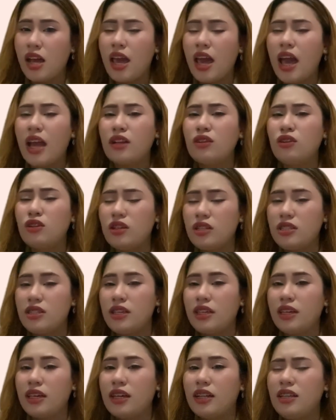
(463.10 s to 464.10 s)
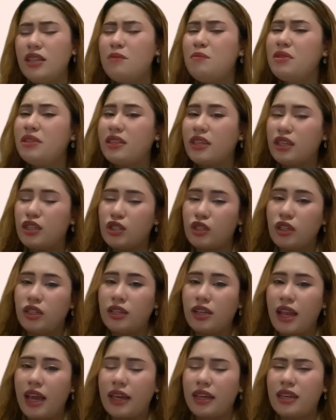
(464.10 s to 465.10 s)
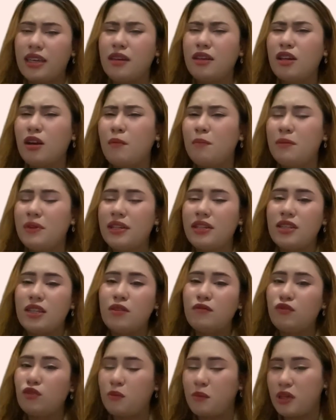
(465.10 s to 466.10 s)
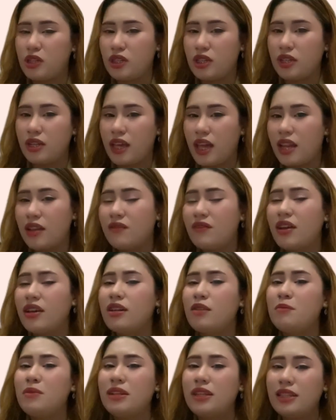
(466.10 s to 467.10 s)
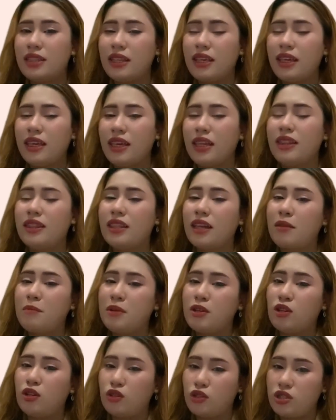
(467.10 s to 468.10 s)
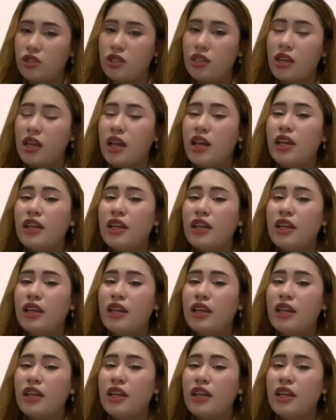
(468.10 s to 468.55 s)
acknowledging limitations like incomplete information and variability in terminology